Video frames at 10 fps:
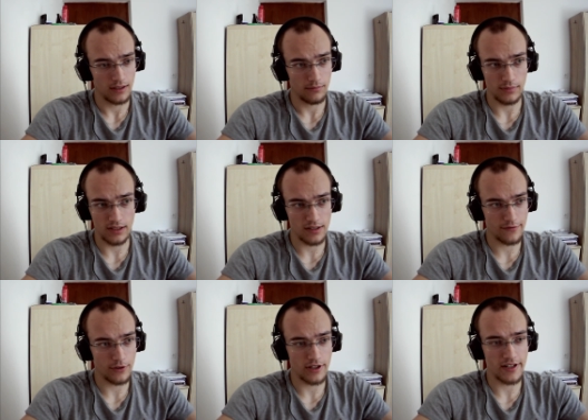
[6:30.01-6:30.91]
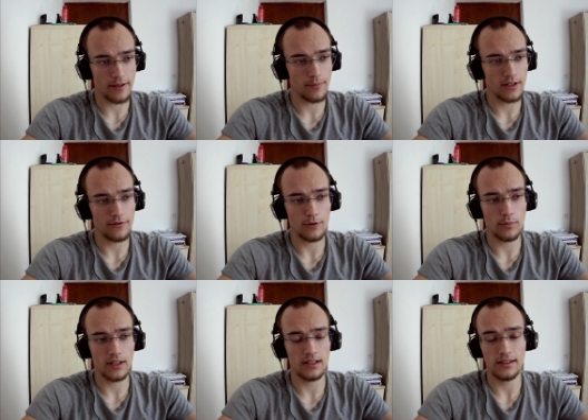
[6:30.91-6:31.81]
Because, for example, if you
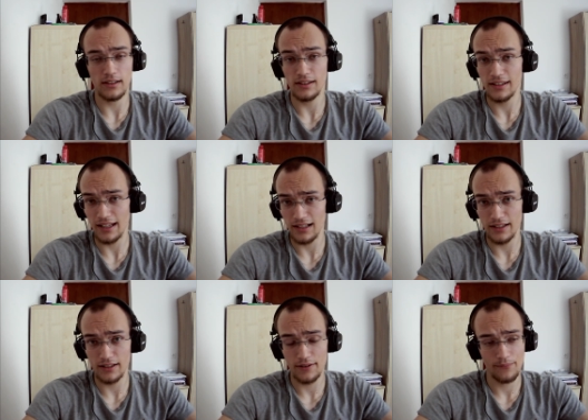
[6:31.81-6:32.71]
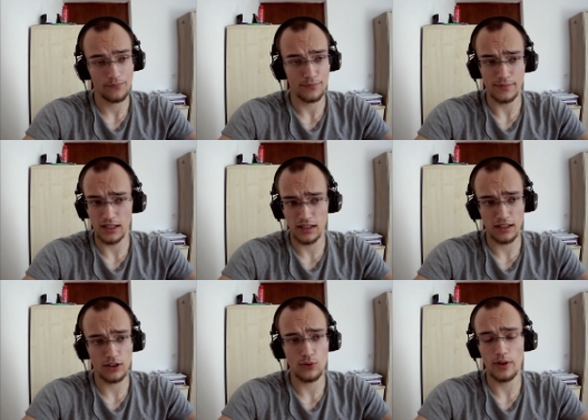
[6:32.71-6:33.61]
play the Italian, they
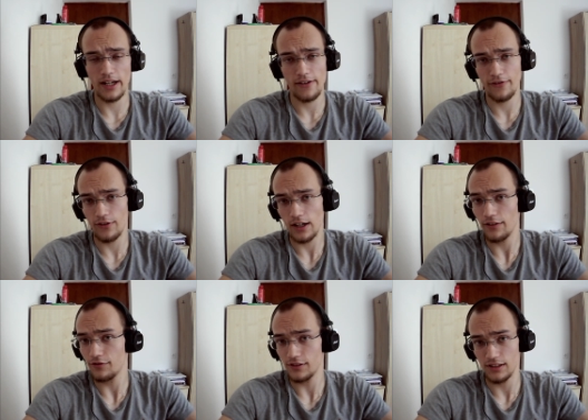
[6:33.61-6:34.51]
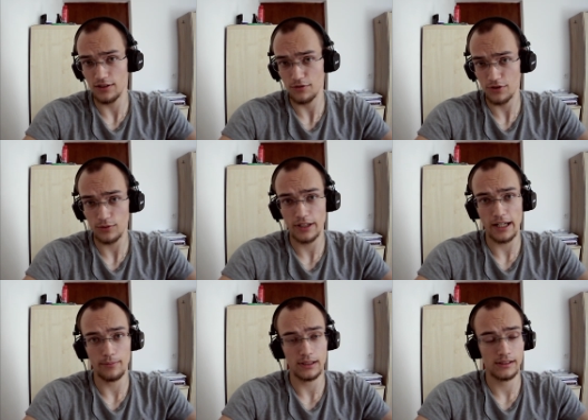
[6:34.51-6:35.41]
can go f five, the Rousseau
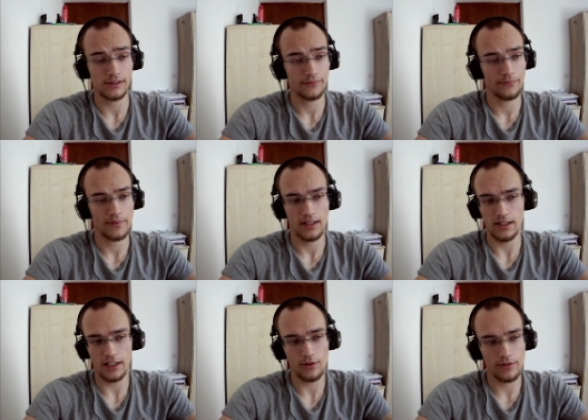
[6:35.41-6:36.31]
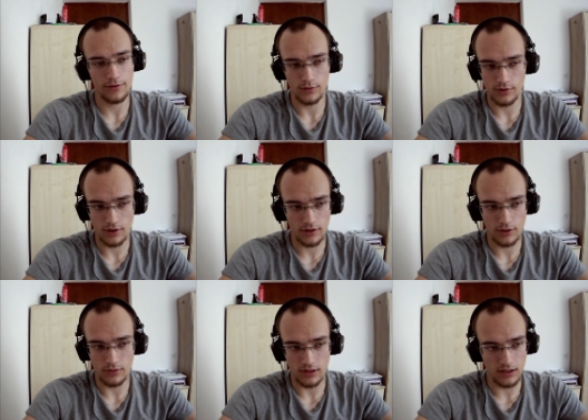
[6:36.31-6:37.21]
gambit. And now if you do not
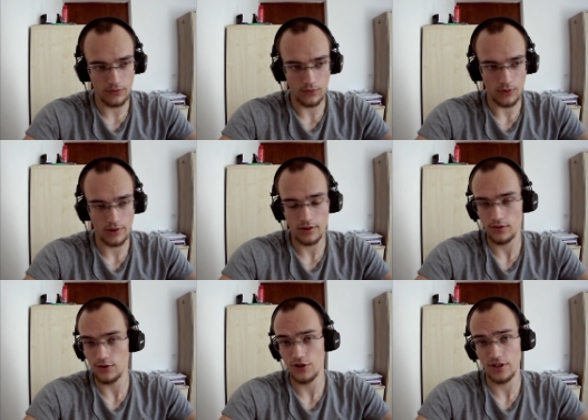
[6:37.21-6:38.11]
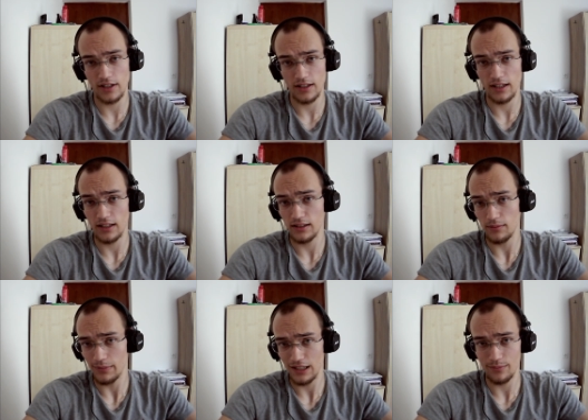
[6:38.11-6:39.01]
know d four, you're just gonna get a
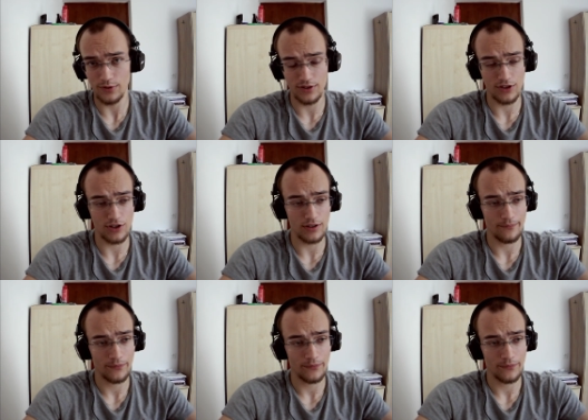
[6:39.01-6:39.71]
bad position.